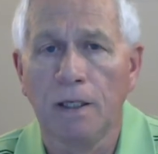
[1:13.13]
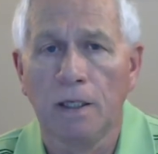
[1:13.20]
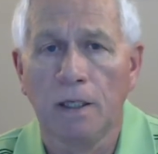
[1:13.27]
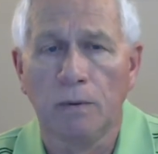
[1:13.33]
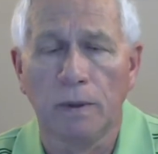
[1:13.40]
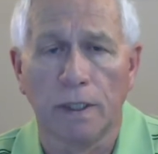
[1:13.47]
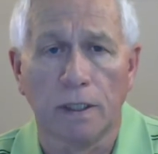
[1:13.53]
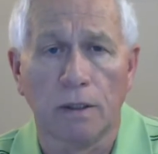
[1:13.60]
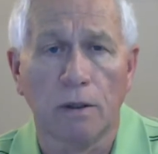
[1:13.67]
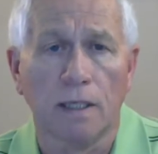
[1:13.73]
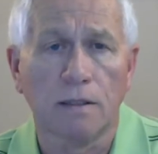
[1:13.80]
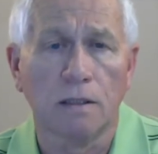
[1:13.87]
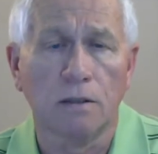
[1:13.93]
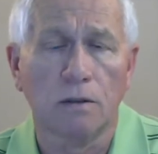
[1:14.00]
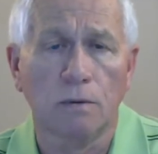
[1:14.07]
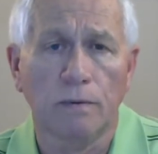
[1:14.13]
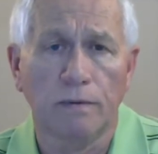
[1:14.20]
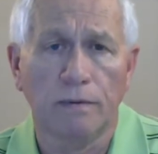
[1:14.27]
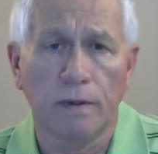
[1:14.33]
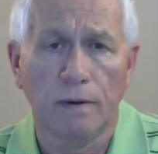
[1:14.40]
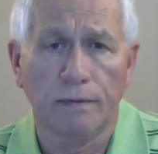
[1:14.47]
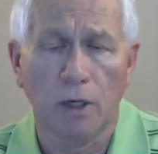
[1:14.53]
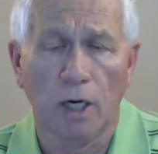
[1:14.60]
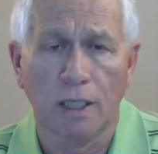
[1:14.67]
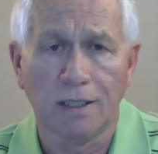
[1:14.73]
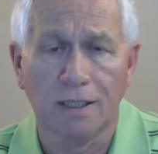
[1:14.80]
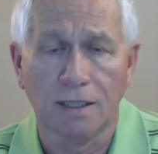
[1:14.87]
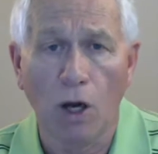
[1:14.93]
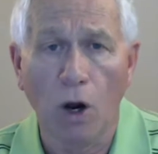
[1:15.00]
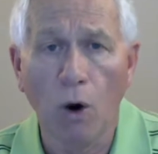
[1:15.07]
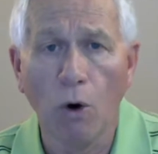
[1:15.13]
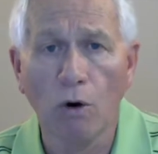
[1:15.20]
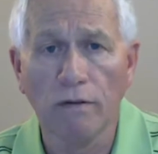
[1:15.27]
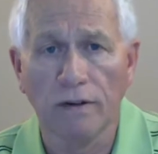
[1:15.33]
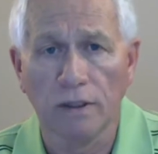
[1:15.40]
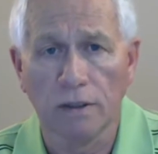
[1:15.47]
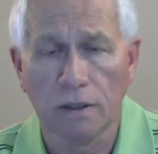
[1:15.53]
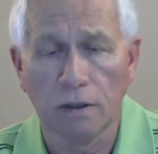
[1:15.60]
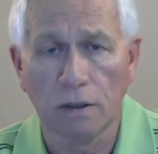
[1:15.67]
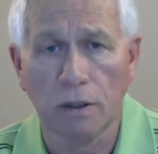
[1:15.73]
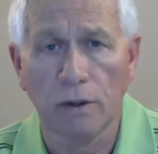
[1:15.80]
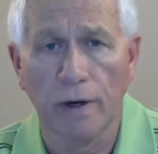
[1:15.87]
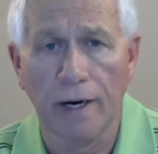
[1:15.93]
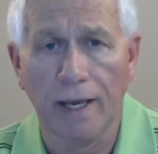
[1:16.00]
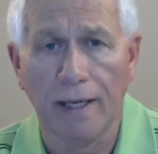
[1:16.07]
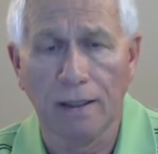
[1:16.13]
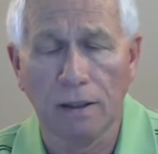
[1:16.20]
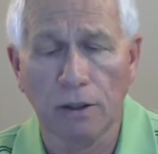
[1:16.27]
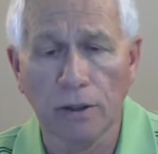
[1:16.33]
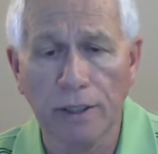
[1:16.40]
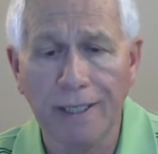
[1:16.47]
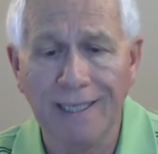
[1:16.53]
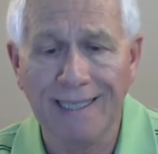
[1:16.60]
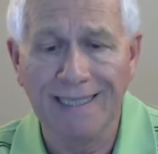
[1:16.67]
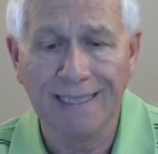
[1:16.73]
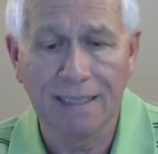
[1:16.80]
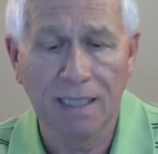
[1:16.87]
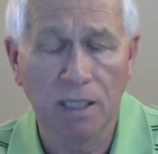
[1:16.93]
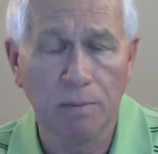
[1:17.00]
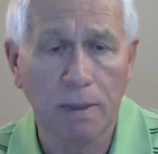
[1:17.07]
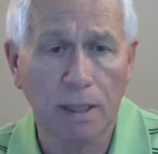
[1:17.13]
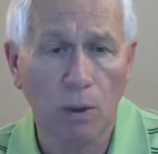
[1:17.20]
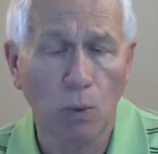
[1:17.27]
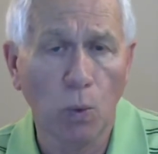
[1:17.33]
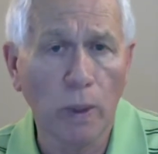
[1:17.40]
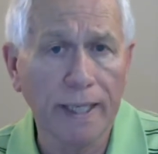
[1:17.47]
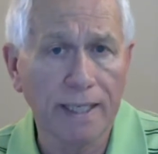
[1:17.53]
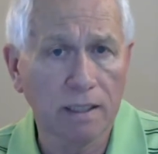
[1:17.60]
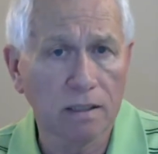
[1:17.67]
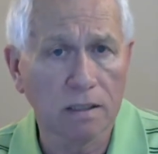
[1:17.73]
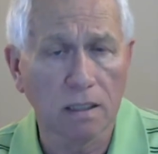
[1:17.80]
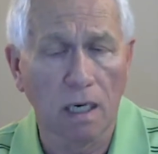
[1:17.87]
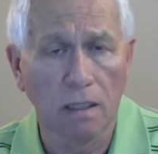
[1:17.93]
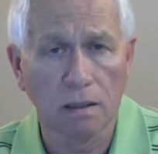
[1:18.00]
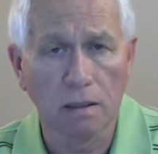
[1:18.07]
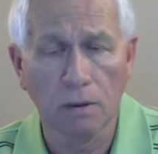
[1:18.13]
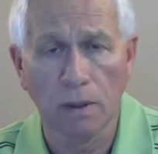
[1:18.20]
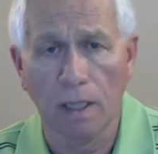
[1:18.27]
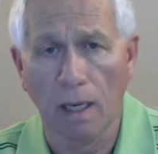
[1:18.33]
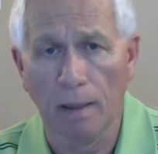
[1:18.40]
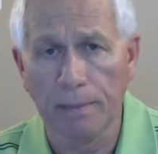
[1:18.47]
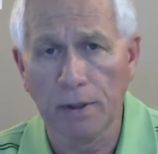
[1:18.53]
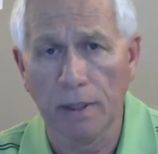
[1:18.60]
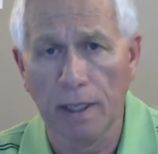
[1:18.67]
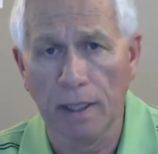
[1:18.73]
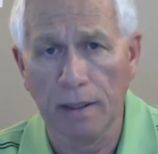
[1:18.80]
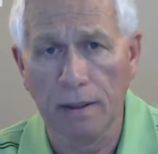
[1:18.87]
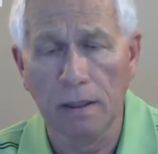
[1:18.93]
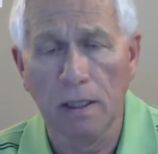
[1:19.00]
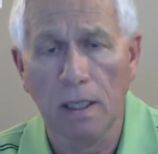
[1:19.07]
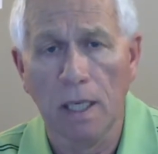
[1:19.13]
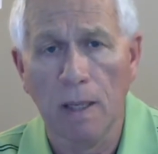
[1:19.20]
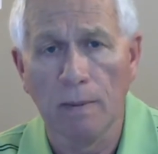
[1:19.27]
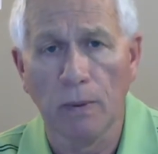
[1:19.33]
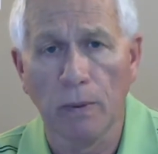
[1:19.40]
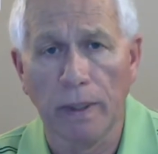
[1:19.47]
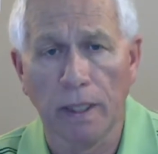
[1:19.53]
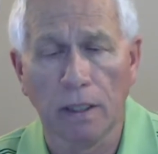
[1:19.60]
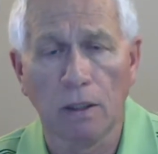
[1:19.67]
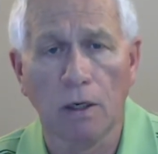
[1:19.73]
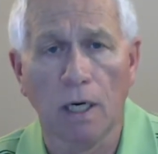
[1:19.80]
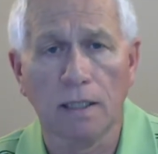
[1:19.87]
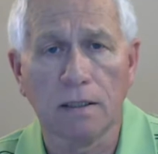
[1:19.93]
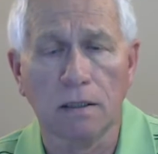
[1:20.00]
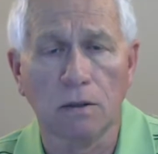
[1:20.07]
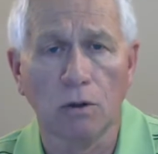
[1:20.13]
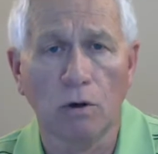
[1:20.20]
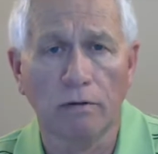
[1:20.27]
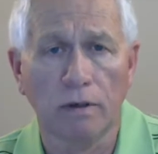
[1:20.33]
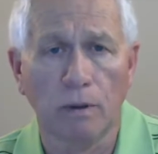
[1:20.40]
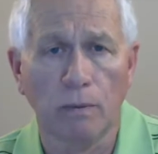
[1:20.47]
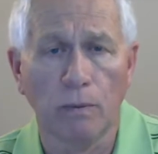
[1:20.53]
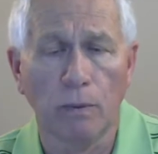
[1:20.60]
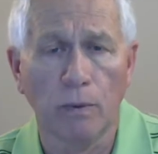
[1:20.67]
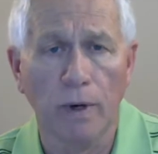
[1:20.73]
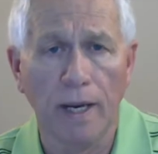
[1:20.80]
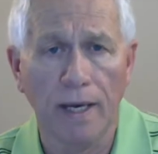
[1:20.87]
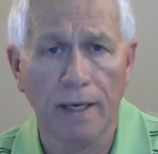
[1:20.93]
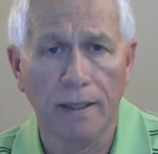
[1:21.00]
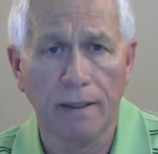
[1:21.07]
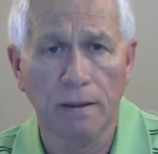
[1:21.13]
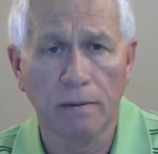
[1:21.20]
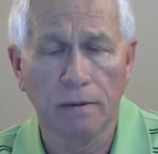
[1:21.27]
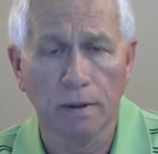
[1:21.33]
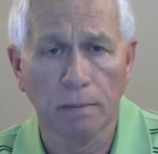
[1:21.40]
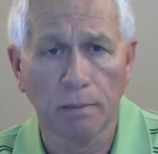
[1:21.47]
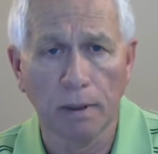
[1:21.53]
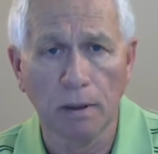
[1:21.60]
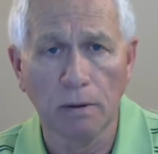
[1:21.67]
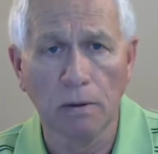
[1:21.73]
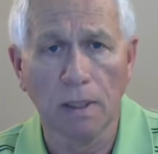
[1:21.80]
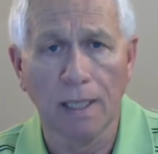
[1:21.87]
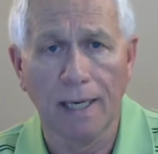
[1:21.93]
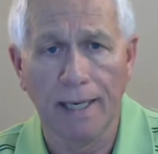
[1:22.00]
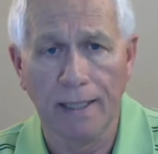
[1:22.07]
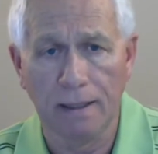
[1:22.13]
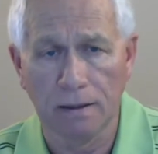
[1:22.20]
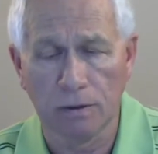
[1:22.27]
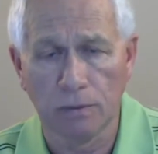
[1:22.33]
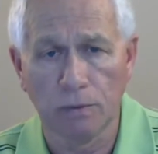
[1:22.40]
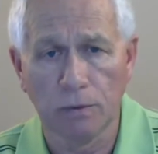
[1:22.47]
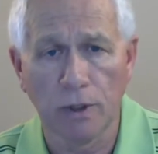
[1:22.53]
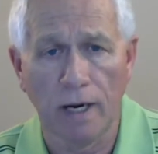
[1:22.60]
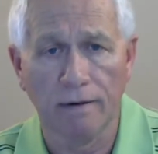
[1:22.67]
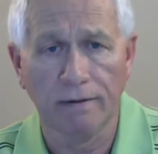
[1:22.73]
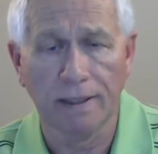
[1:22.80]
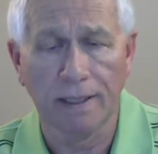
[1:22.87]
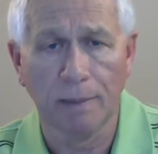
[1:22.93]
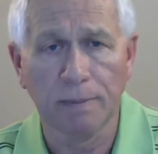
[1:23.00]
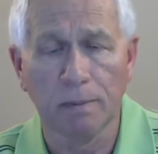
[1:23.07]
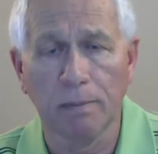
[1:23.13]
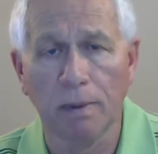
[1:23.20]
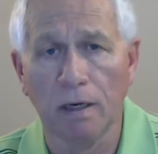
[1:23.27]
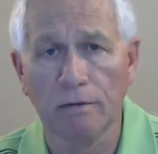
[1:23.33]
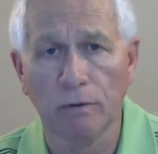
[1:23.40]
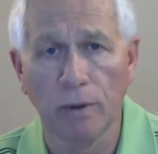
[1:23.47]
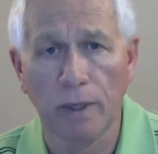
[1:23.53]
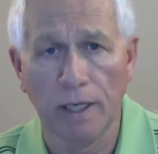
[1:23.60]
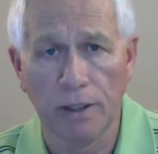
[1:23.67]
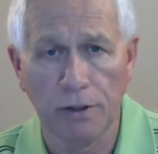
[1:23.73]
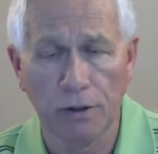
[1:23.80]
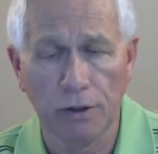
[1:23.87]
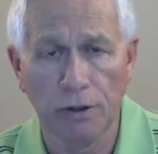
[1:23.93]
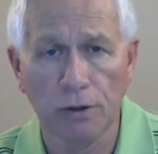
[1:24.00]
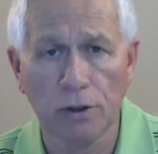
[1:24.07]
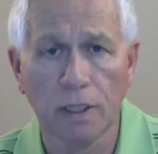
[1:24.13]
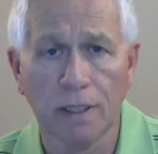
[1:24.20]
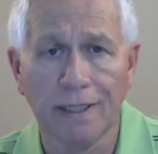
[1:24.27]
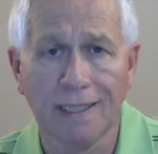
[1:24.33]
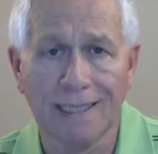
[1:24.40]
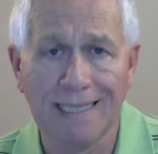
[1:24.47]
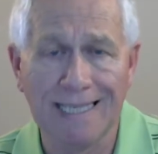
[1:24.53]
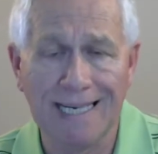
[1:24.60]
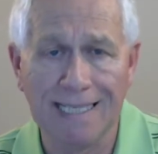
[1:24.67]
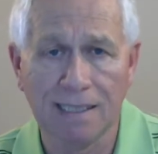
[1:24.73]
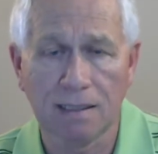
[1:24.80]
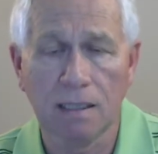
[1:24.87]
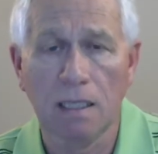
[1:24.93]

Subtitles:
When it crosses over green, it can be a weak start to an uptrend, but when it crosses over red, the blue line is traveling up above red, you're usually in a nice